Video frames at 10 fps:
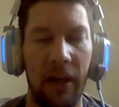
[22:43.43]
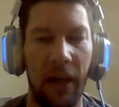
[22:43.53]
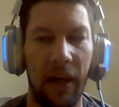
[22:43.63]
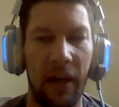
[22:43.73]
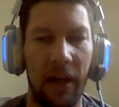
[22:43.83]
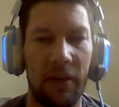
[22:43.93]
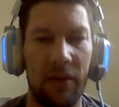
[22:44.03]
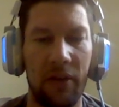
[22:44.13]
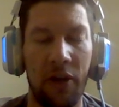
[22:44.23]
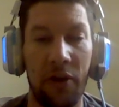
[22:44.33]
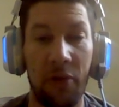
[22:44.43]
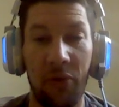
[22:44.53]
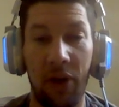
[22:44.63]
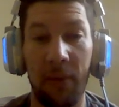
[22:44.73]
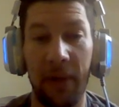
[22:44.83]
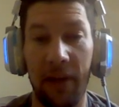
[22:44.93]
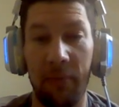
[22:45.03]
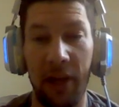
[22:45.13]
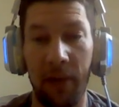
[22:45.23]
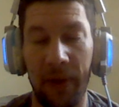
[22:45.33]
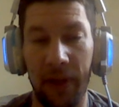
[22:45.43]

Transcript: and you're probably going to be able